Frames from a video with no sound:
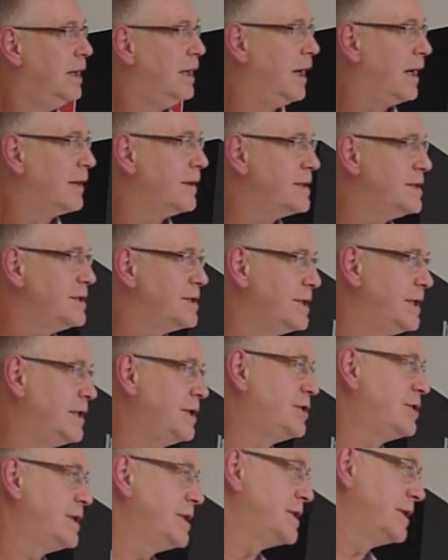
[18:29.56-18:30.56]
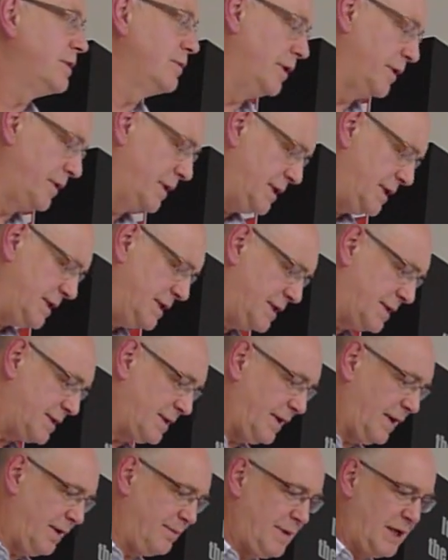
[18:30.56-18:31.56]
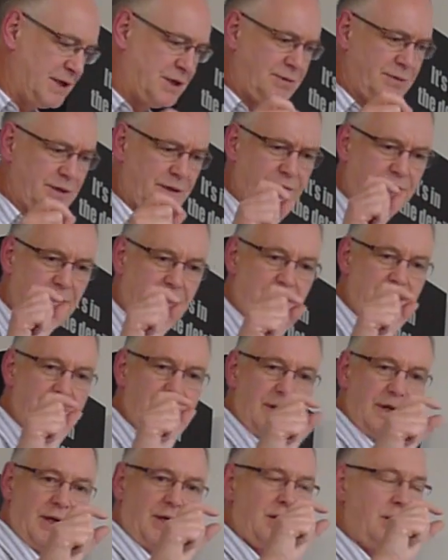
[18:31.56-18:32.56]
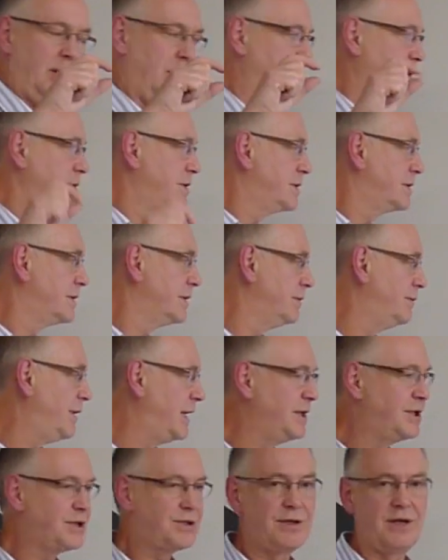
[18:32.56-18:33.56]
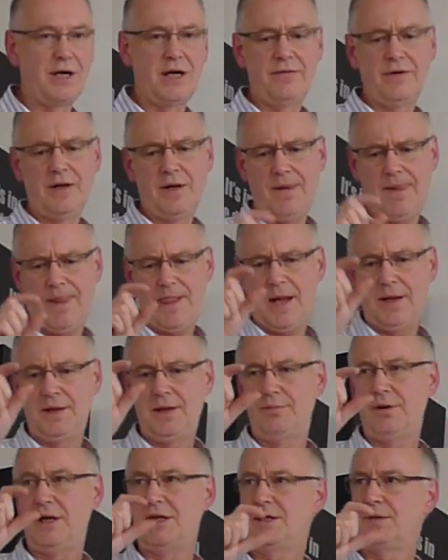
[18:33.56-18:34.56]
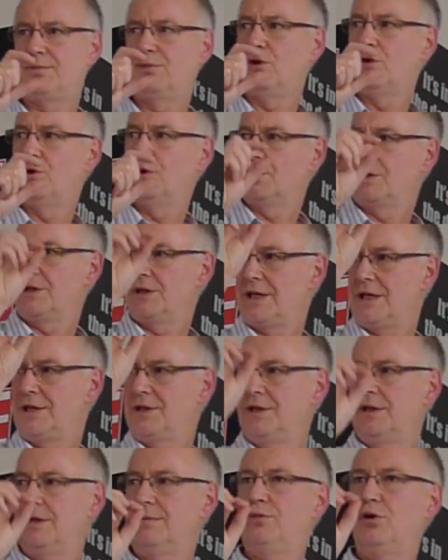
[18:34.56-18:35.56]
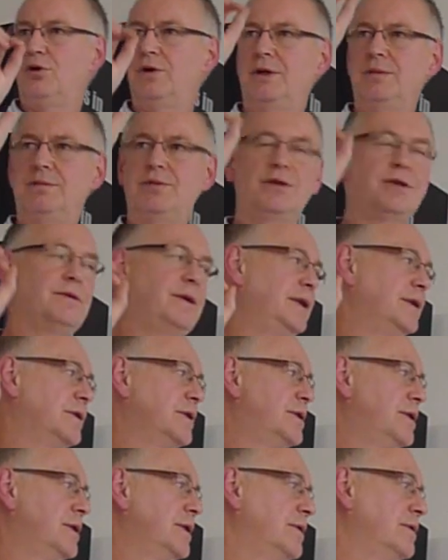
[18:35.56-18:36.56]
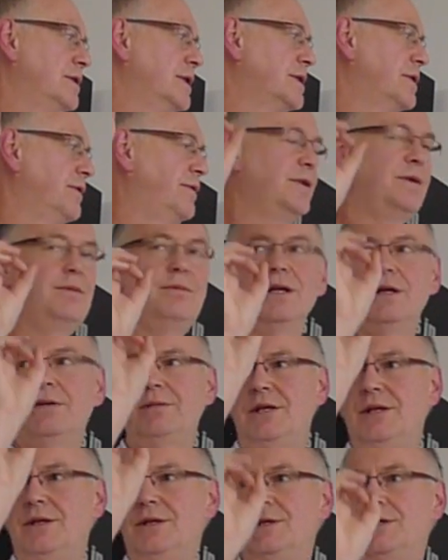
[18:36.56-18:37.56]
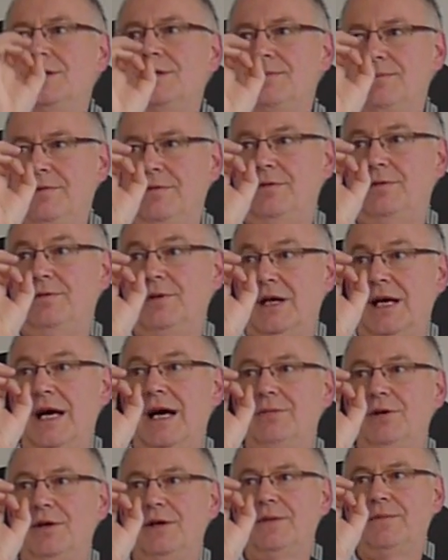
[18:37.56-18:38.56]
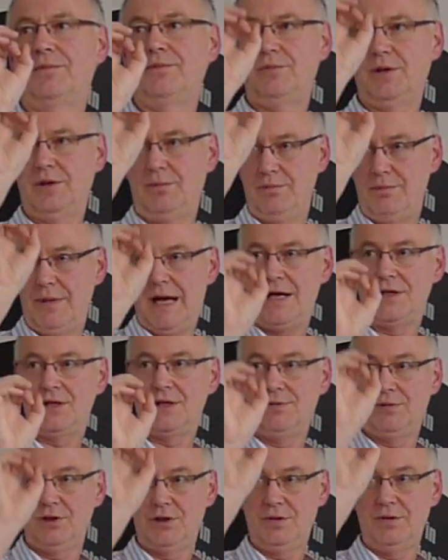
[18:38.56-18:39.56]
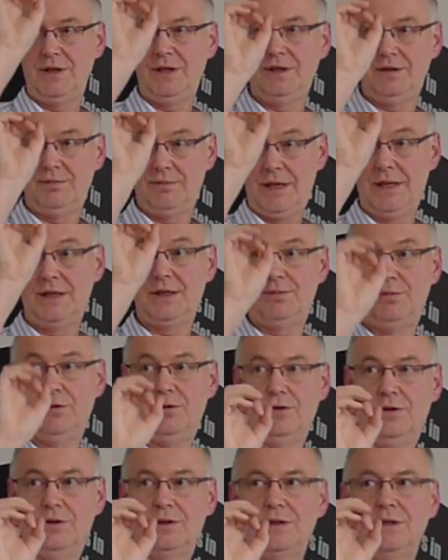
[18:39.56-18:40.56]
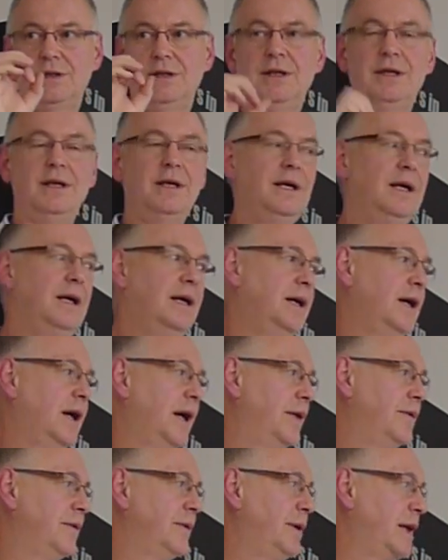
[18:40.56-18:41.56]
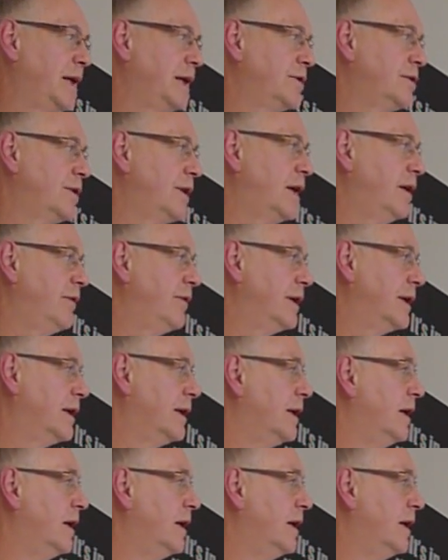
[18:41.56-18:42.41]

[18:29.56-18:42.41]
Now this is an interesting one. This is a measurement very, very close to the bass driver and the bass port. It's actually a point between the two, just a few millimeters from the cabinet, but actually between the bass port and the main driver.